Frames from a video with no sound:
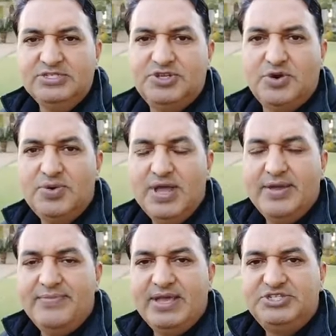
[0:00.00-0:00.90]
So
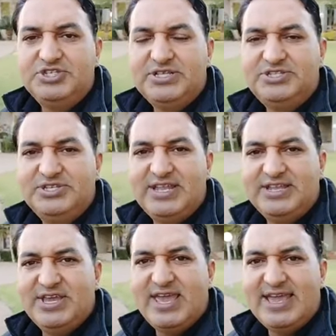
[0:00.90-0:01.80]
make sure that you're
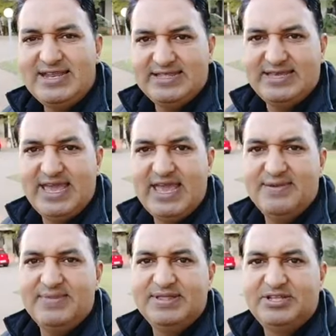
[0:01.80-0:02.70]
getting your head in the
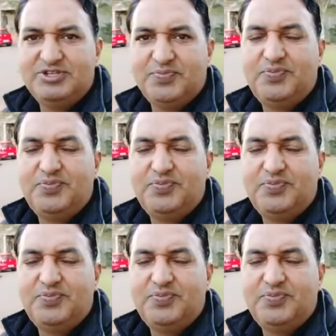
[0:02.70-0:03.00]
game and that you're